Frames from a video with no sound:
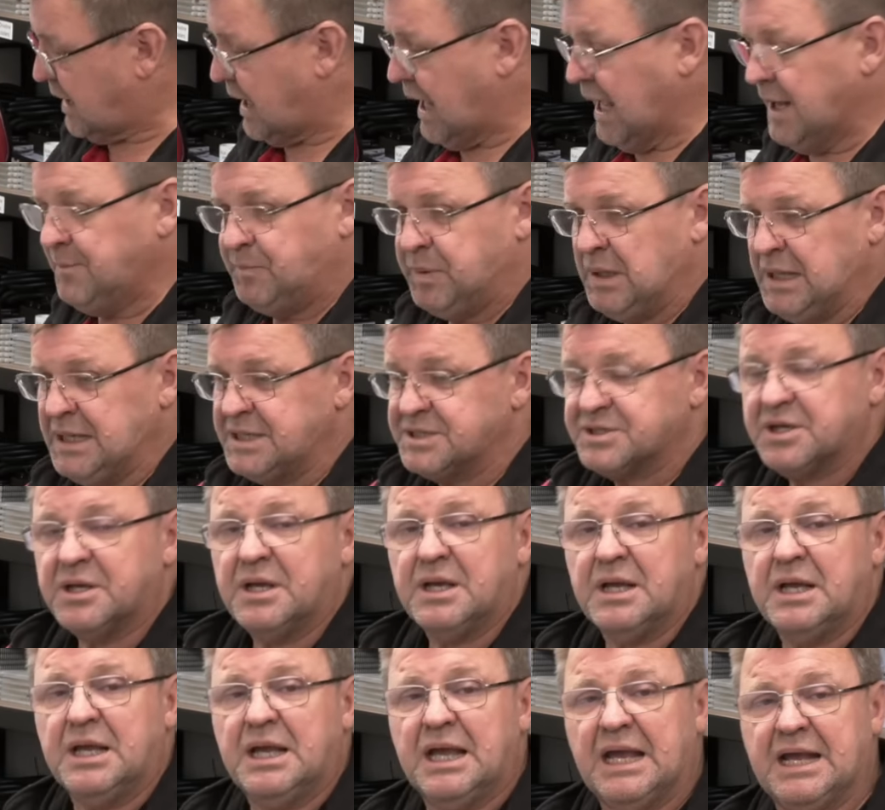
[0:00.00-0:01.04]
And please,
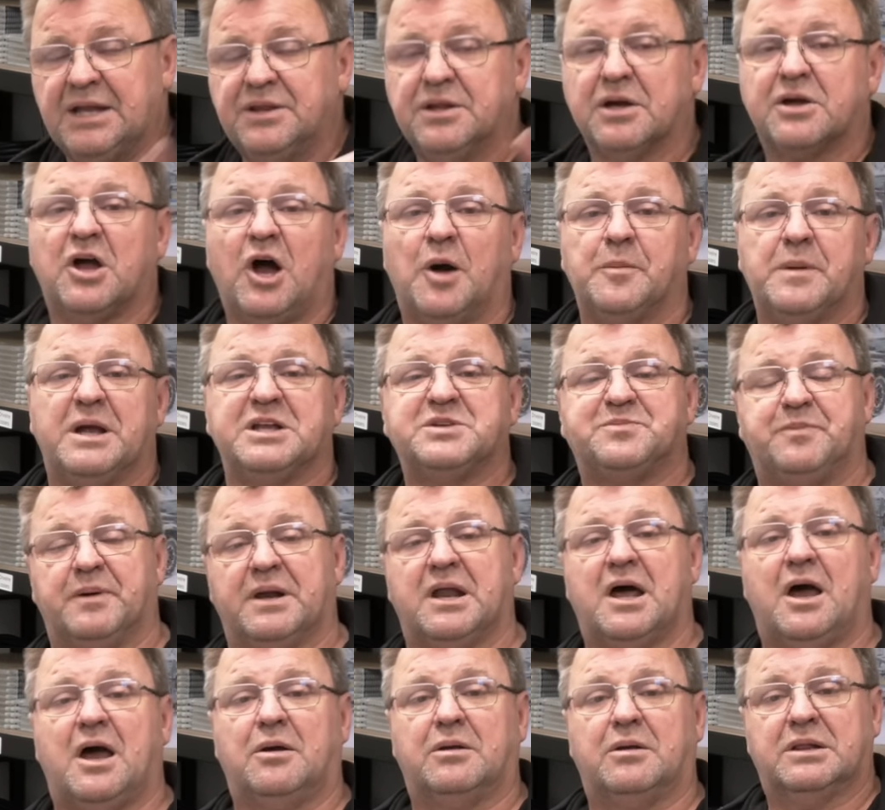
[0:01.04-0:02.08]
in the comments
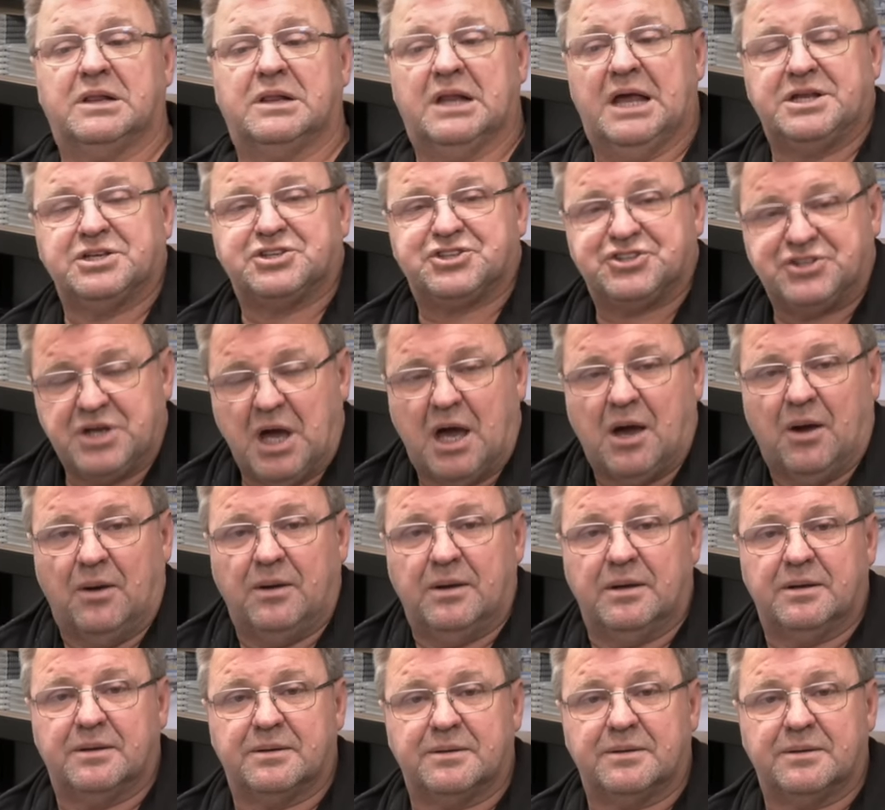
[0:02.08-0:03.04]
below, let us know,